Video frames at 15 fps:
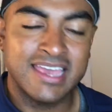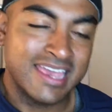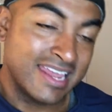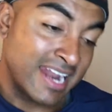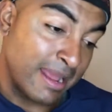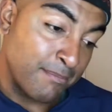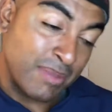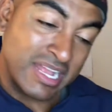
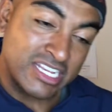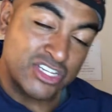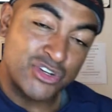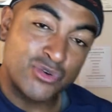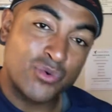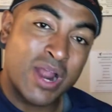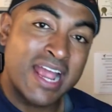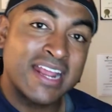And I bet
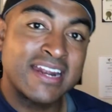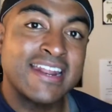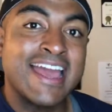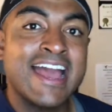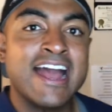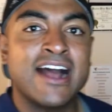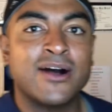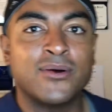you right
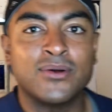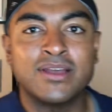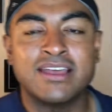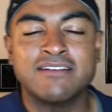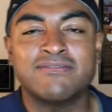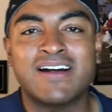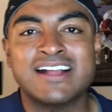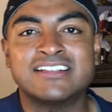now,
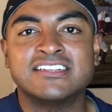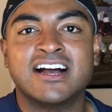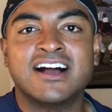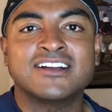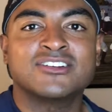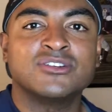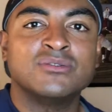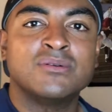if I
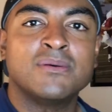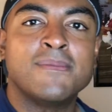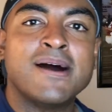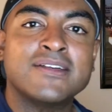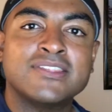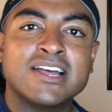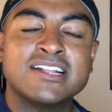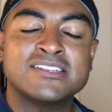talked to him
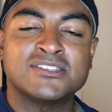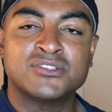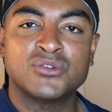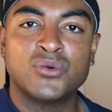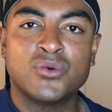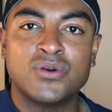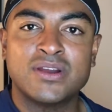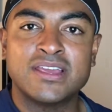about that
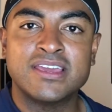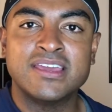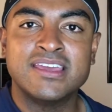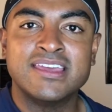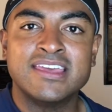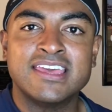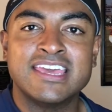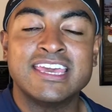story,
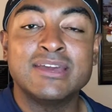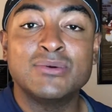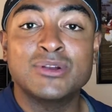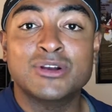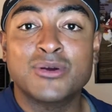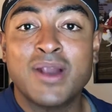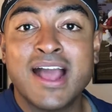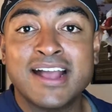he
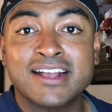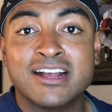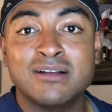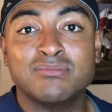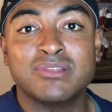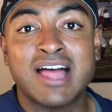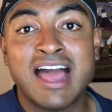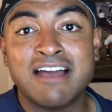would crack
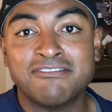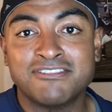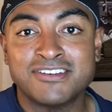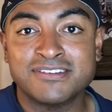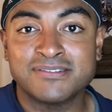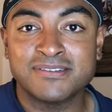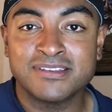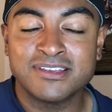up
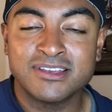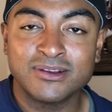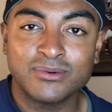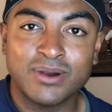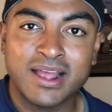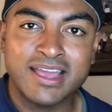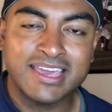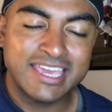laughing,
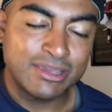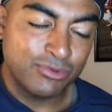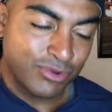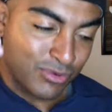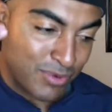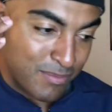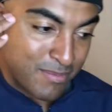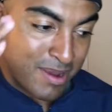right? He
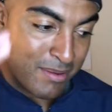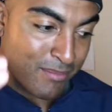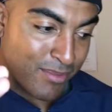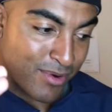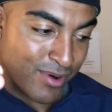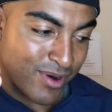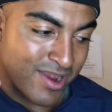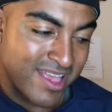would
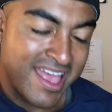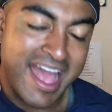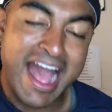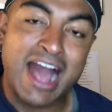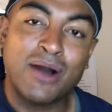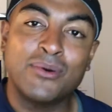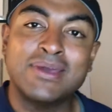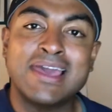remember
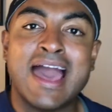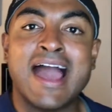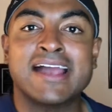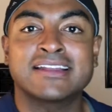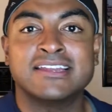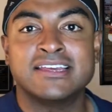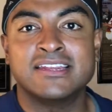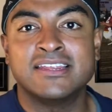how he
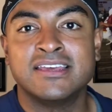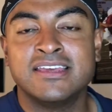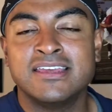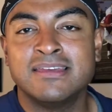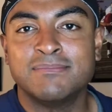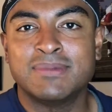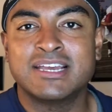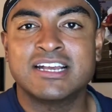acted
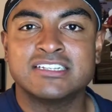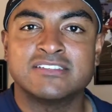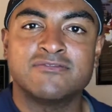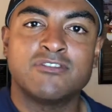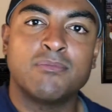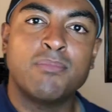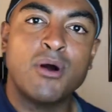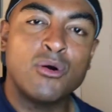because
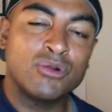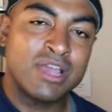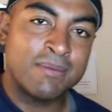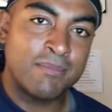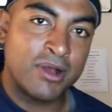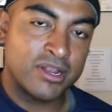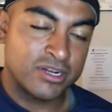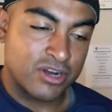of a
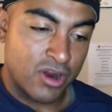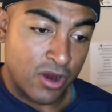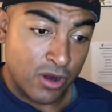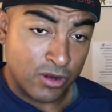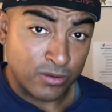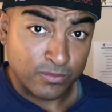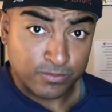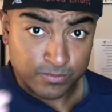Pokemon card.